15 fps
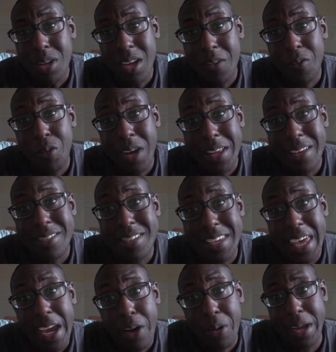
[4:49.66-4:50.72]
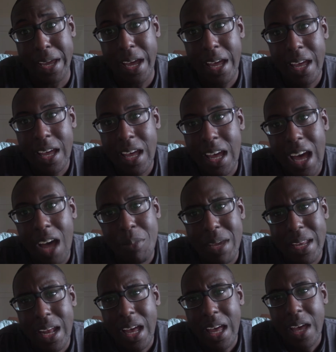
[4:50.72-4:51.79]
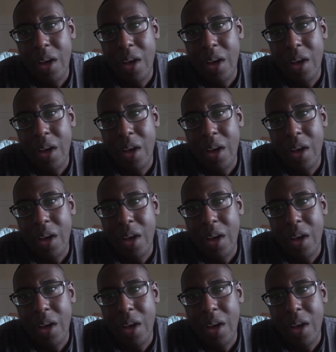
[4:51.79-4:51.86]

look really scary. I mean,